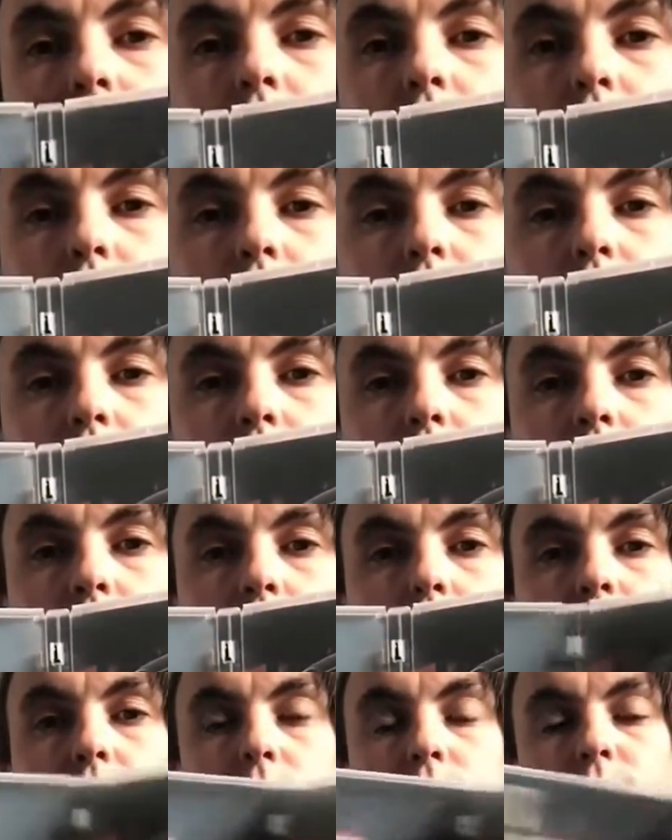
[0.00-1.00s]
it looks like
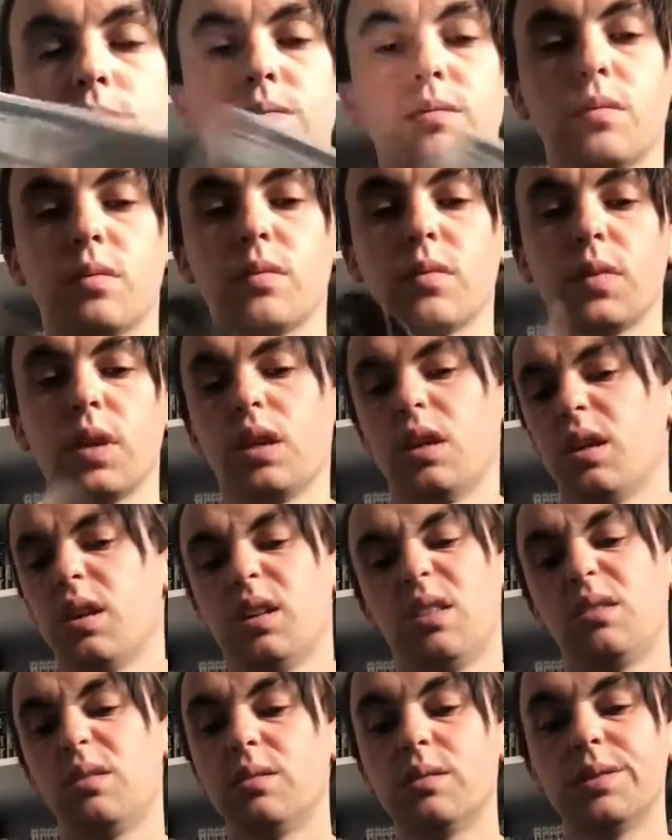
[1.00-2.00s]
that.
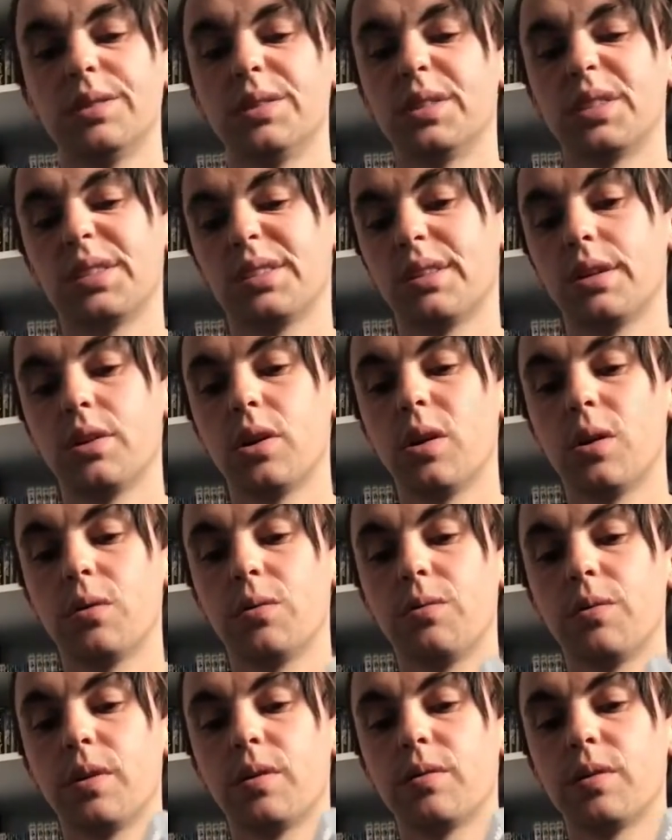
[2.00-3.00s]
Oh, it's
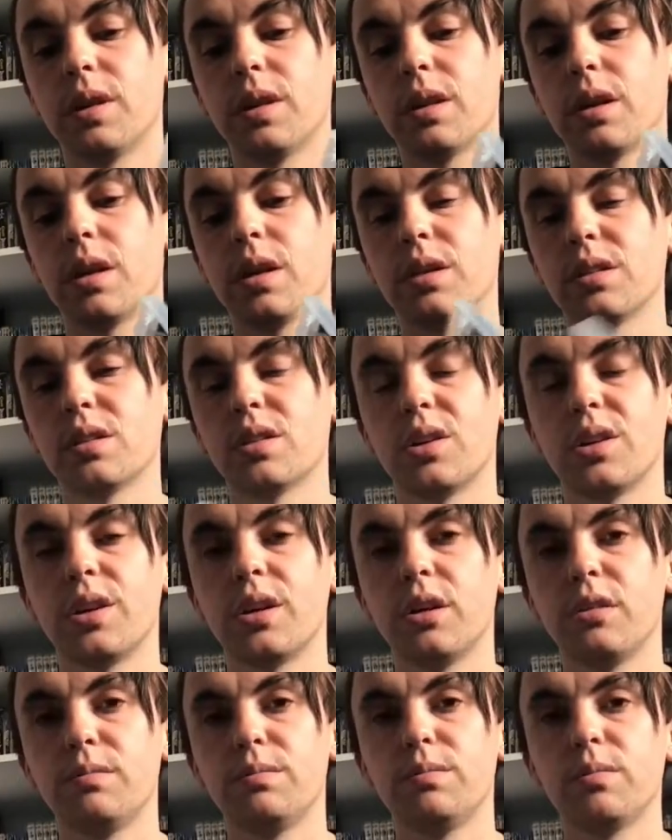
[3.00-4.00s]
$1.50 though, so
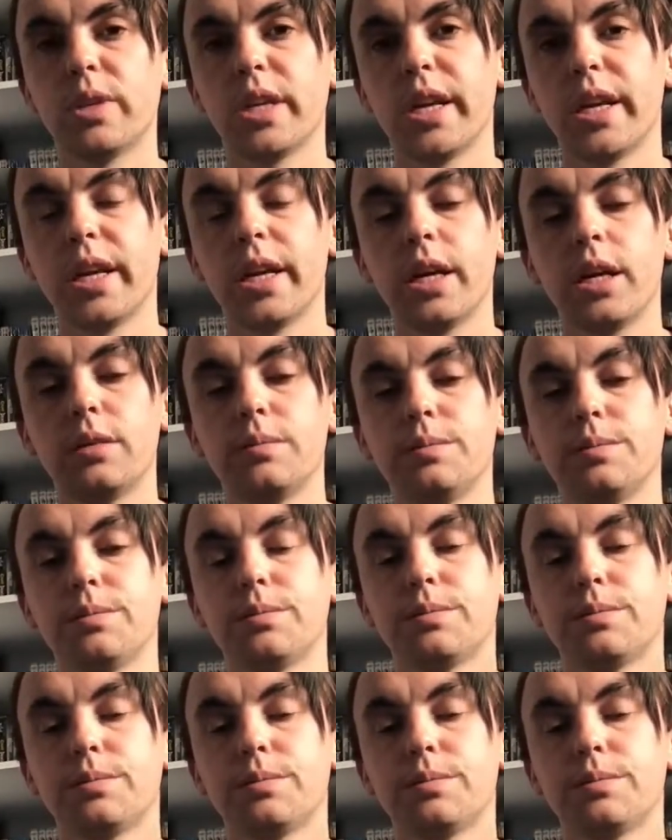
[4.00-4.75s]
yeah,